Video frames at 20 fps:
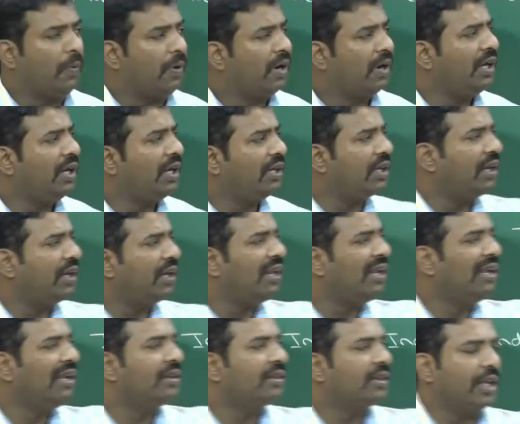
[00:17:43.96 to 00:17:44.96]
Only
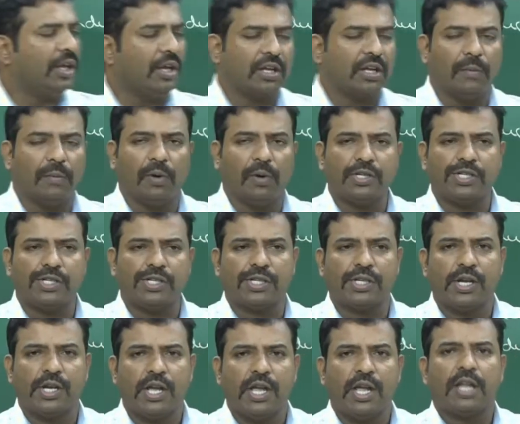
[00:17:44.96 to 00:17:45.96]
then think
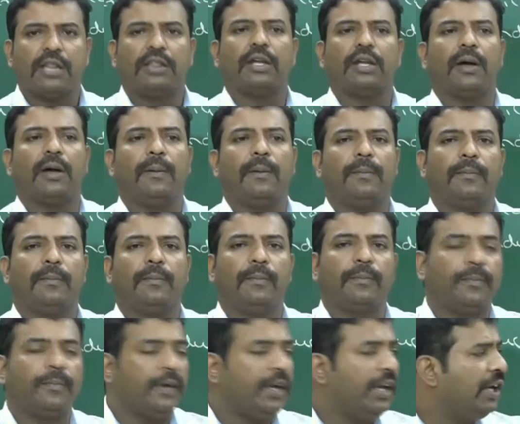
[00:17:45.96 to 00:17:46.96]
about the
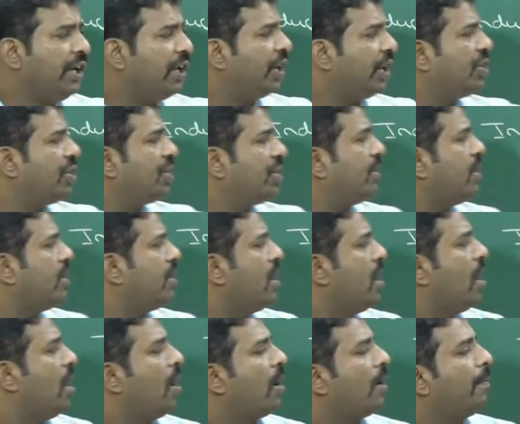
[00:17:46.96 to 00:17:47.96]
induction
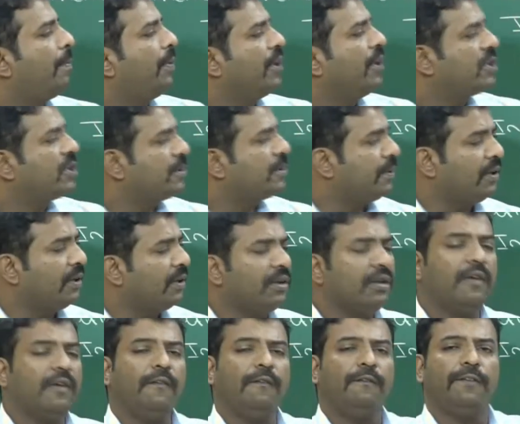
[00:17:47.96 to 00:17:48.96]

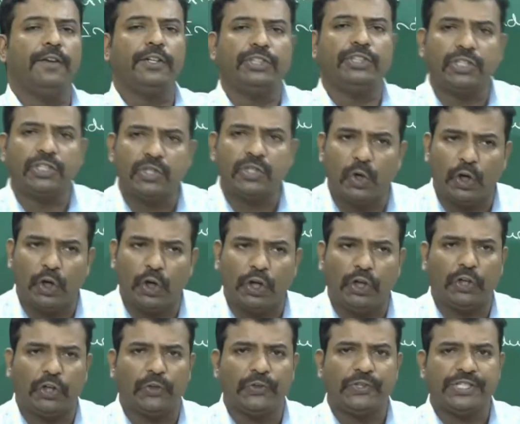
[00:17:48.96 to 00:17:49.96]
principle which is
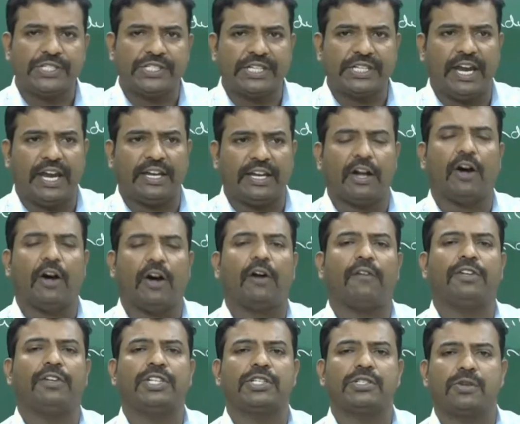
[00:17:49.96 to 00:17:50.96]
going to state
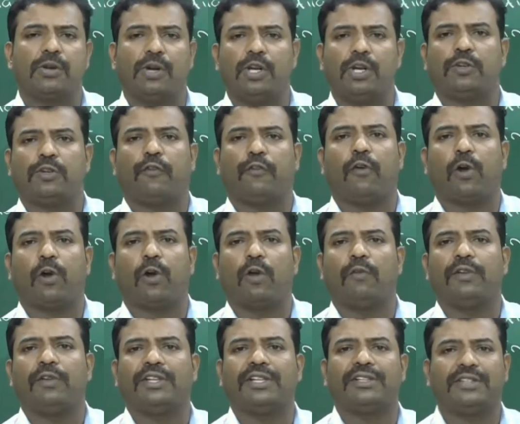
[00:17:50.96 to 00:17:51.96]
or which is going to
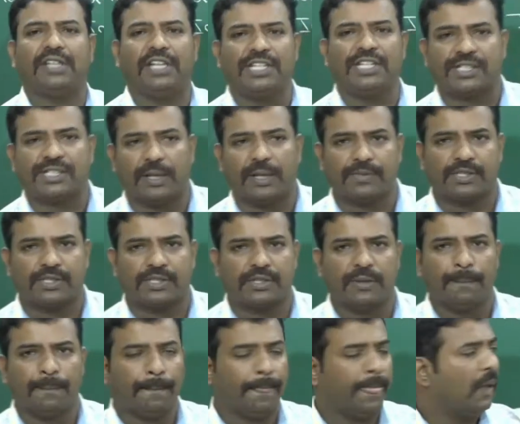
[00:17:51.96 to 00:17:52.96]
follow with the 3
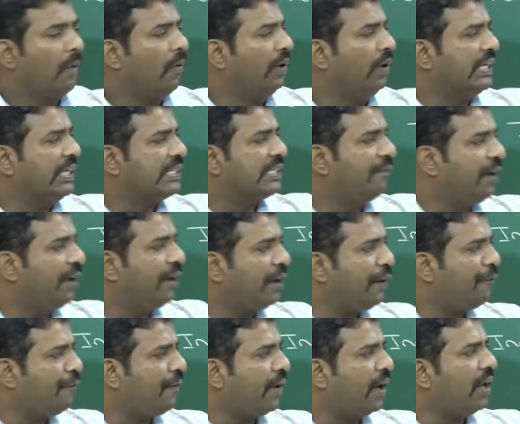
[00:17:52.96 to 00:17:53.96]
steps. One is
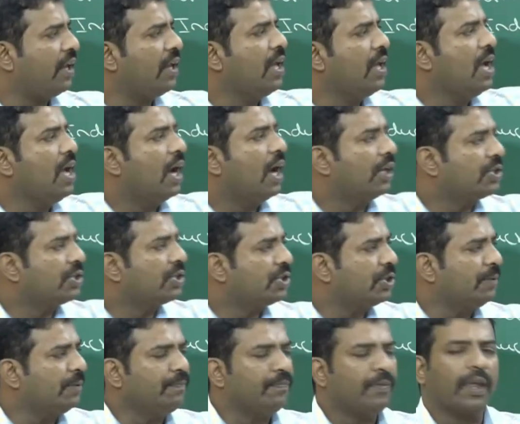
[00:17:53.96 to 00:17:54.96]
verify,
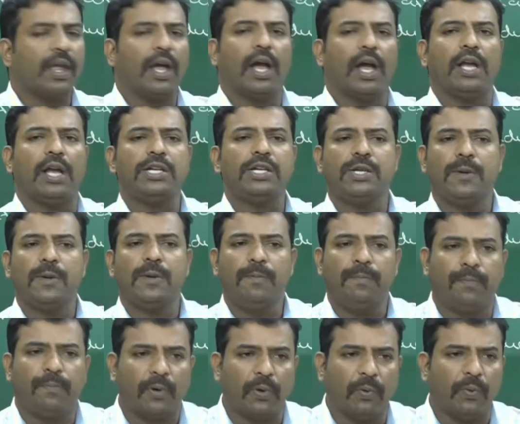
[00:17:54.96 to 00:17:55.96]
assume and
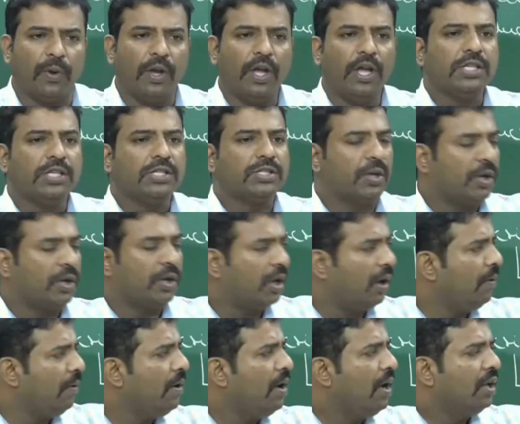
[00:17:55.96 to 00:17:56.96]
prove. So
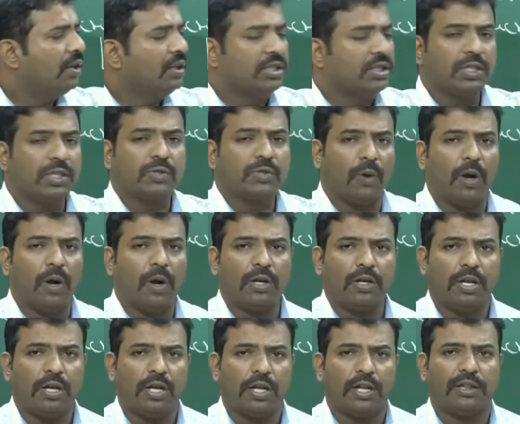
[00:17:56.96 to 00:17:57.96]
now this is
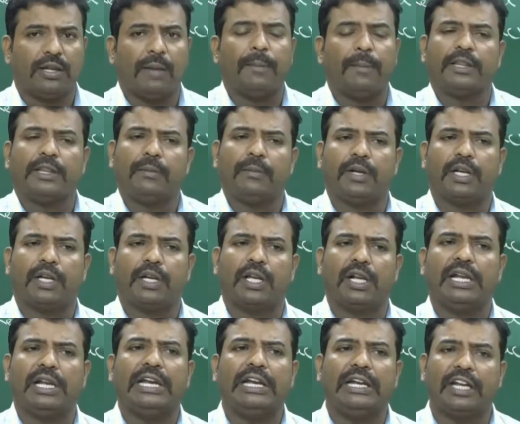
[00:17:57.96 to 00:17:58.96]
what the
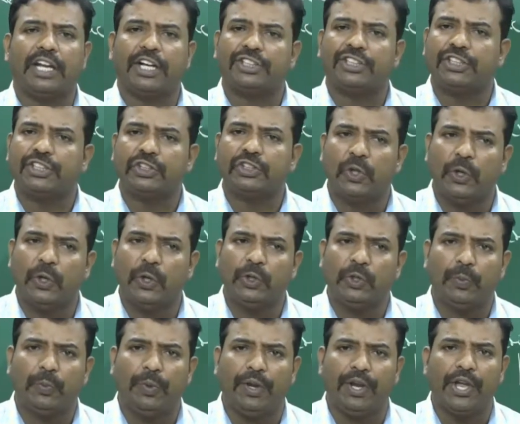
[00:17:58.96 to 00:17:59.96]
mathematical induction is
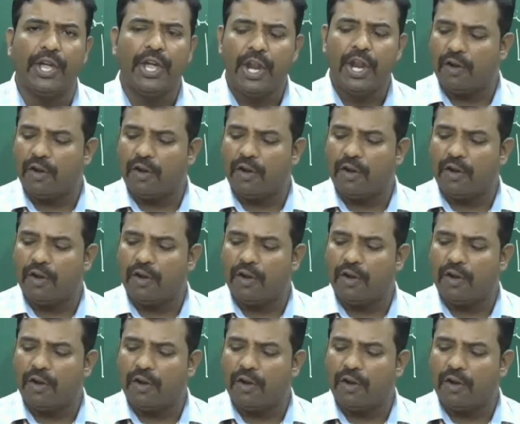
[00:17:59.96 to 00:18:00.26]
going to be.